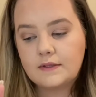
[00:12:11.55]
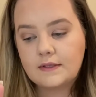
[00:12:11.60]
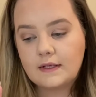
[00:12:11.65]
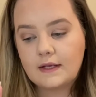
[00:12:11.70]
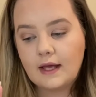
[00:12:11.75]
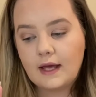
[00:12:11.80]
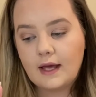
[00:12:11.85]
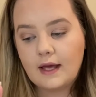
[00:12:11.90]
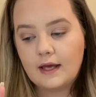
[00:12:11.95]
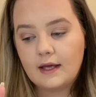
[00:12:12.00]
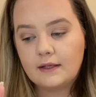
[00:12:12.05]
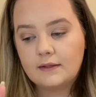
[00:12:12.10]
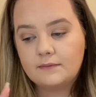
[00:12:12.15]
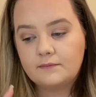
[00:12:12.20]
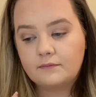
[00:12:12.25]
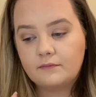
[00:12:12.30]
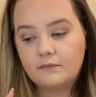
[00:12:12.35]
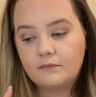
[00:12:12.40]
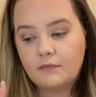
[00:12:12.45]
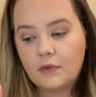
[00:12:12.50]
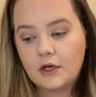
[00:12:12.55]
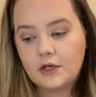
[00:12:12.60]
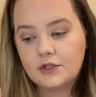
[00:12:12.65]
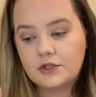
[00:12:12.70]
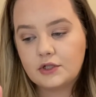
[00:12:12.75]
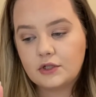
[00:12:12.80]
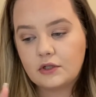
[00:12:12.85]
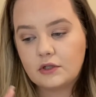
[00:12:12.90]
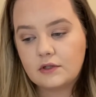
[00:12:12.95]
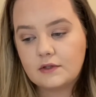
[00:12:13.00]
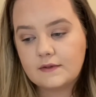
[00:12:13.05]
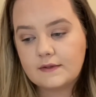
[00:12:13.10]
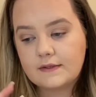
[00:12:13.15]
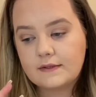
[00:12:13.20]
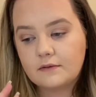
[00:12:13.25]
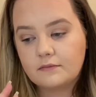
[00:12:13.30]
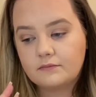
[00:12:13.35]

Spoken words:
today, Marshall's,